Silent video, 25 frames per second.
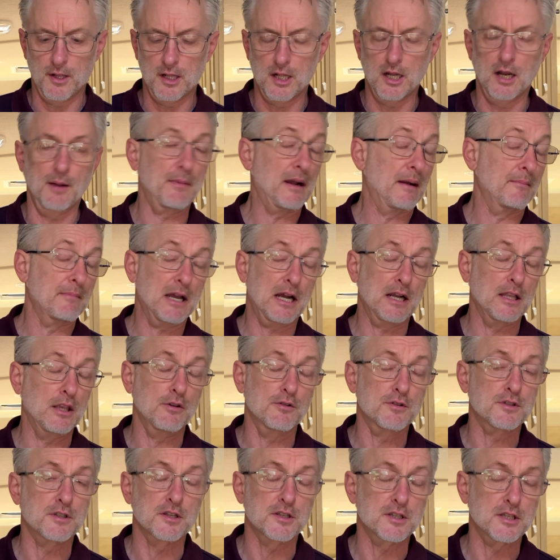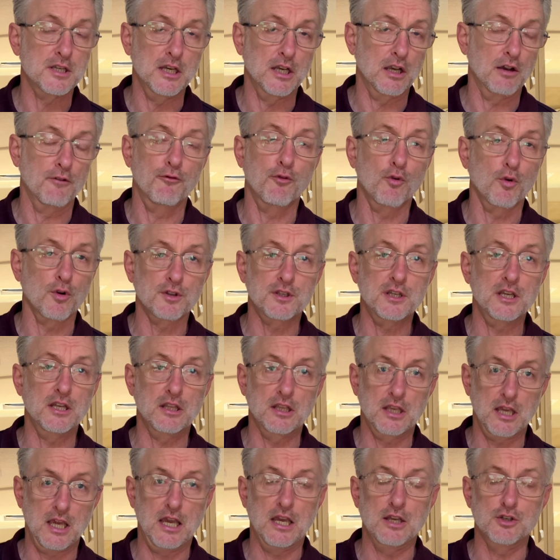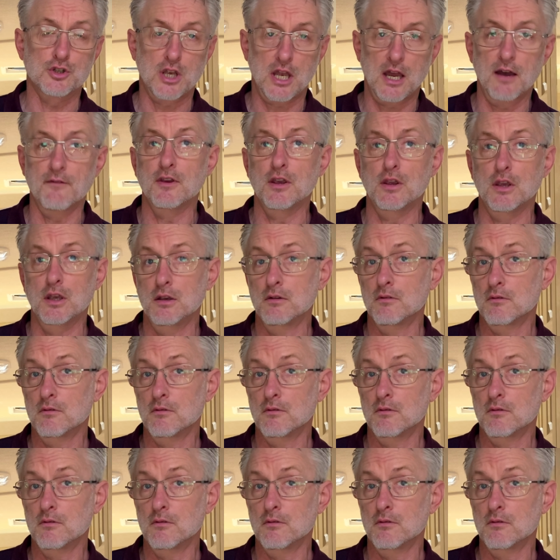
up. I'm not used to seeing a 14 gauge heavy